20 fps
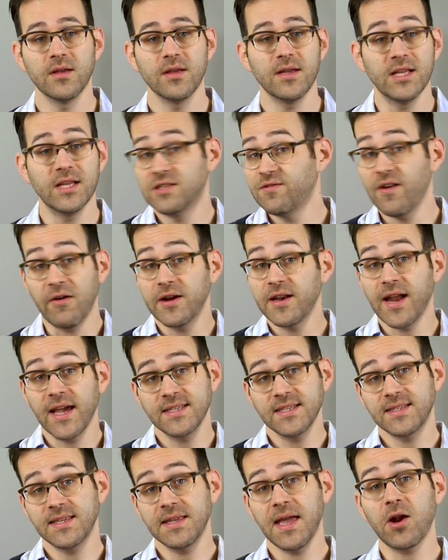It's very
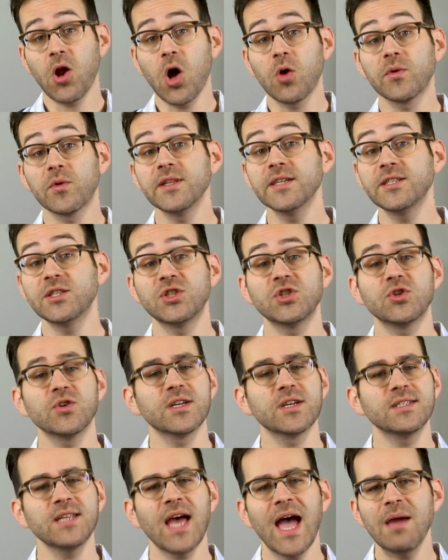nice to get all religious
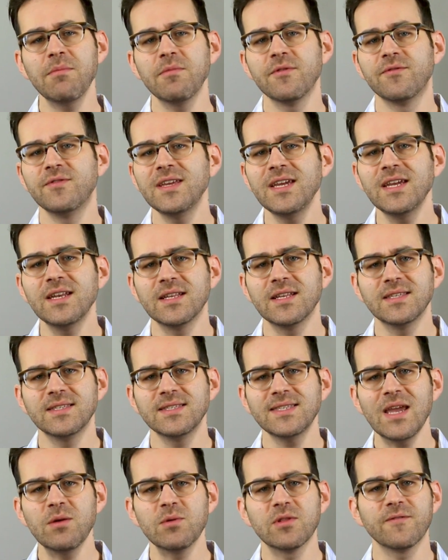during a time of need and
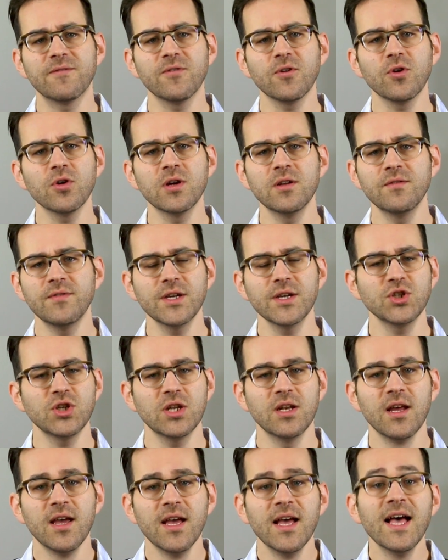say with full
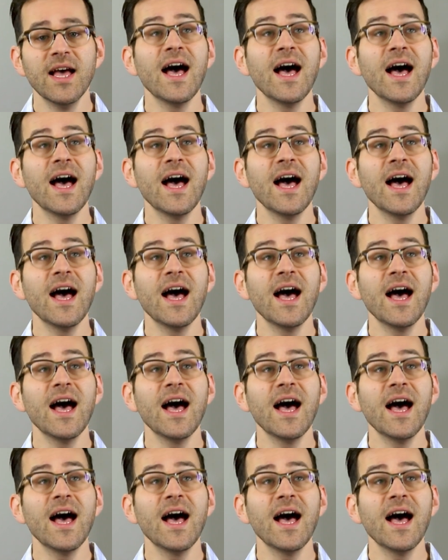conviction,